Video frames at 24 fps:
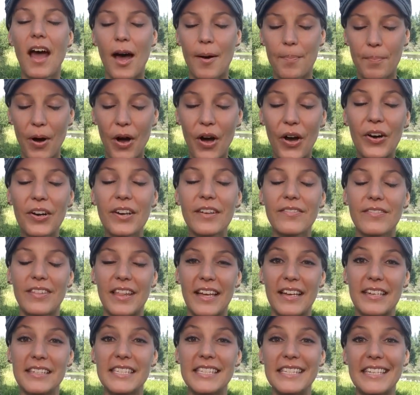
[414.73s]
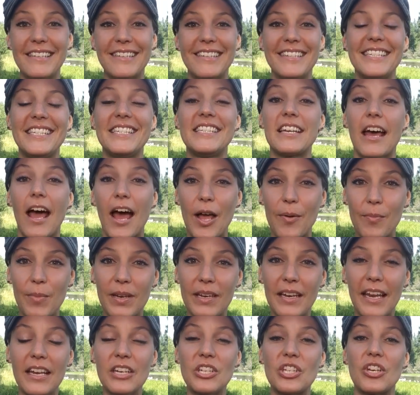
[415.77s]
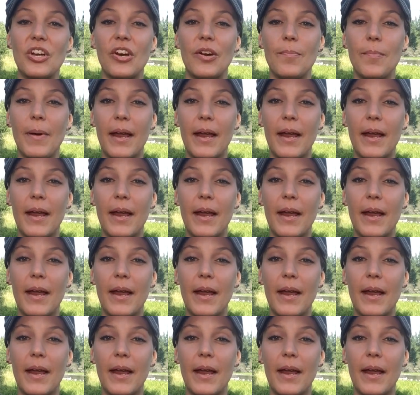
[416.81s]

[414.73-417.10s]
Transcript: A part of this is time in nature,